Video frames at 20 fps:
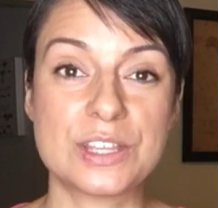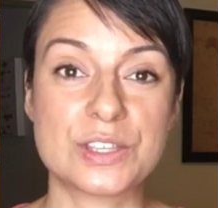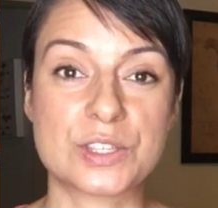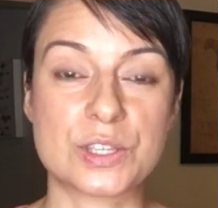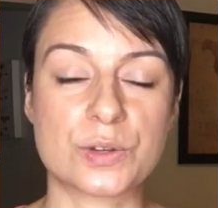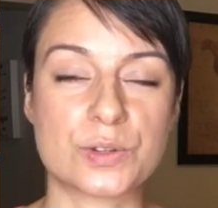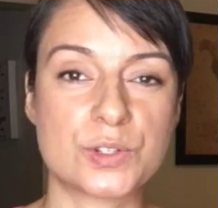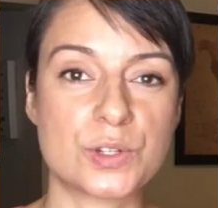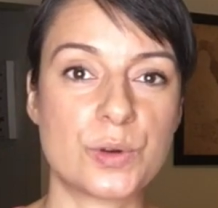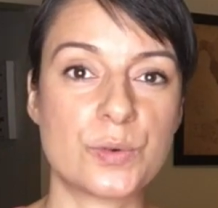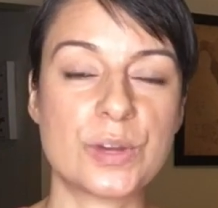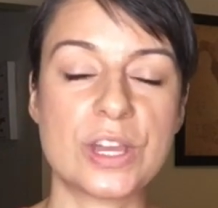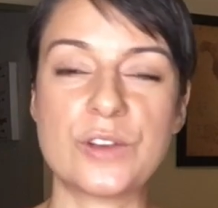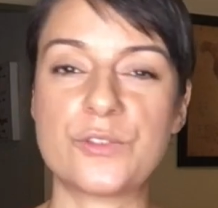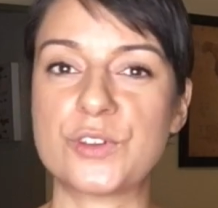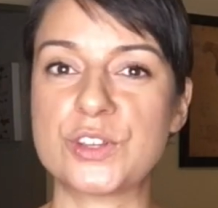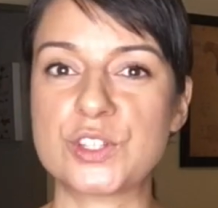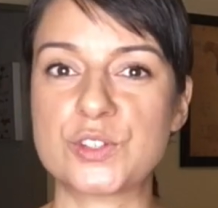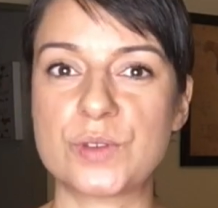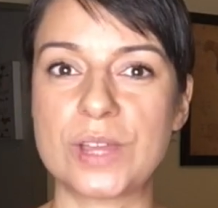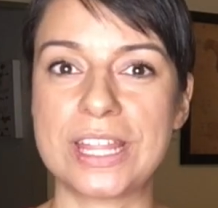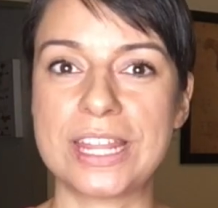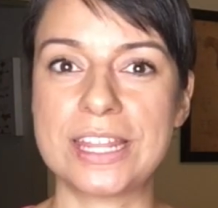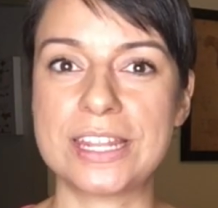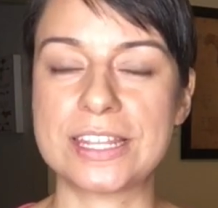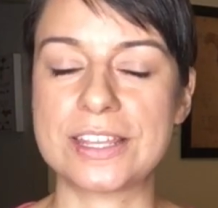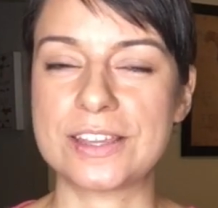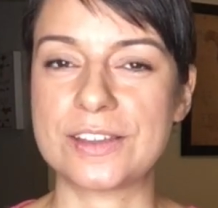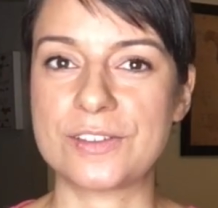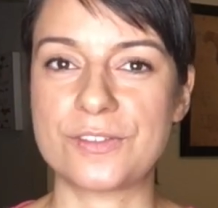So don't get
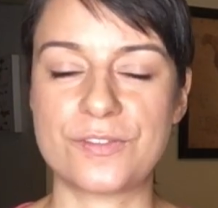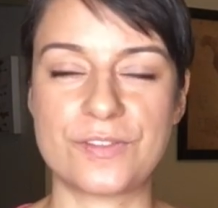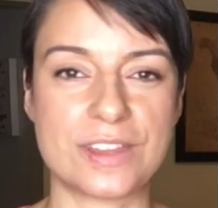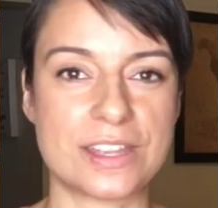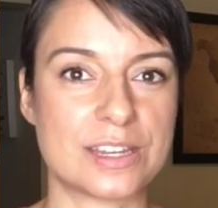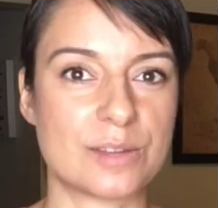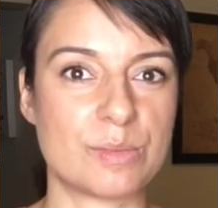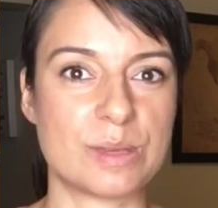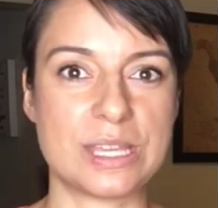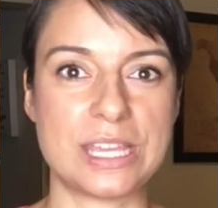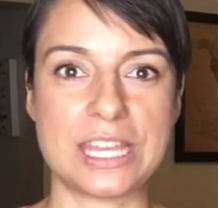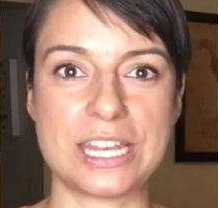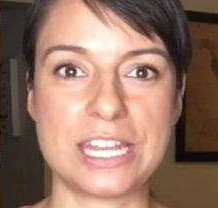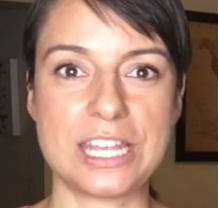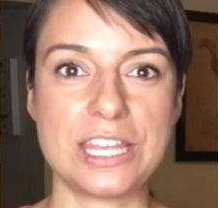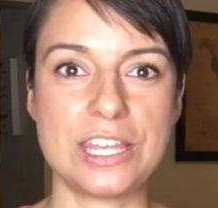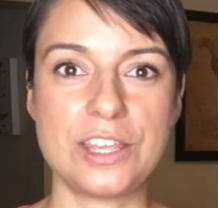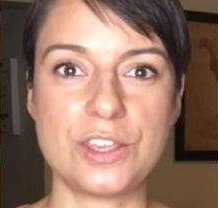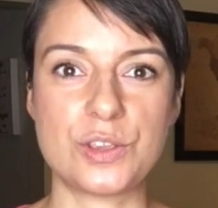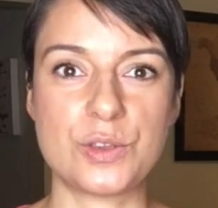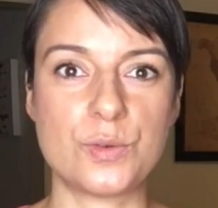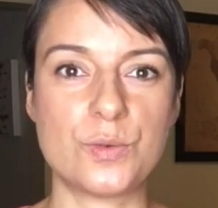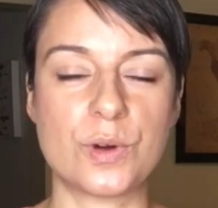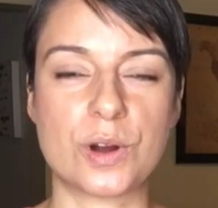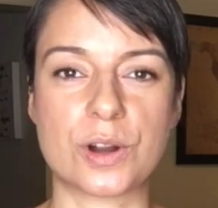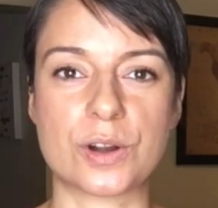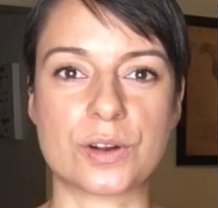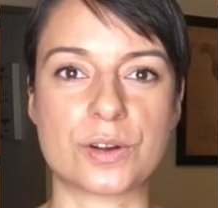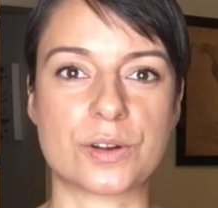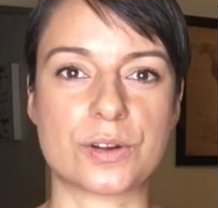frustrated if in the beginning you
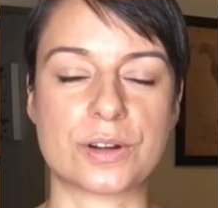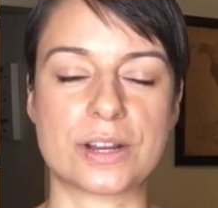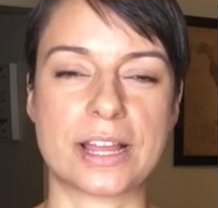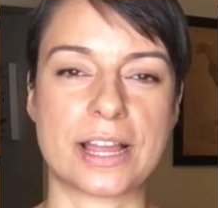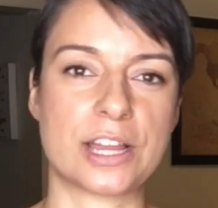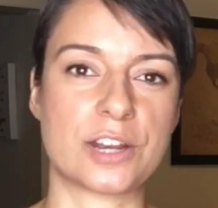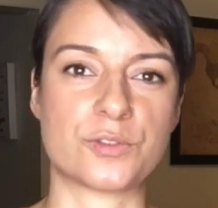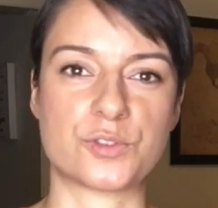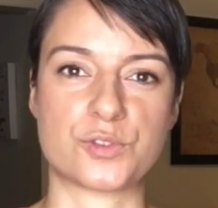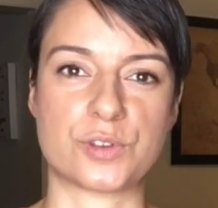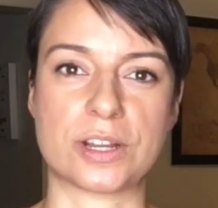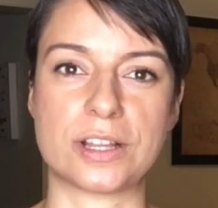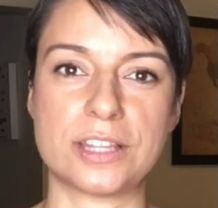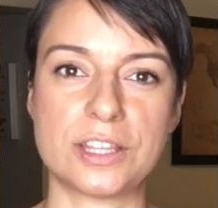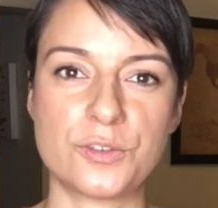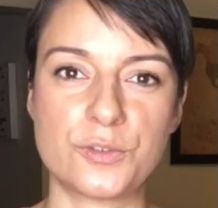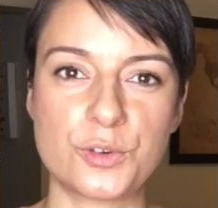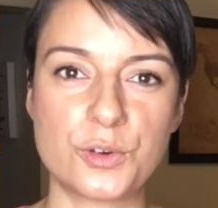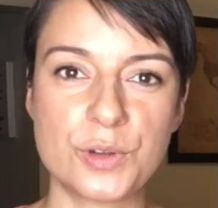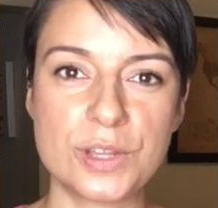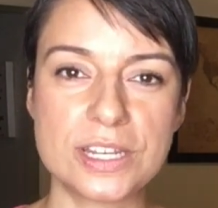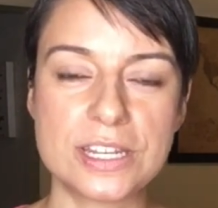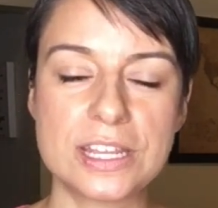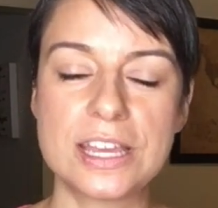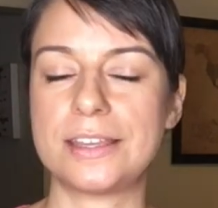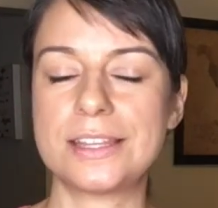are kind of struggling through it.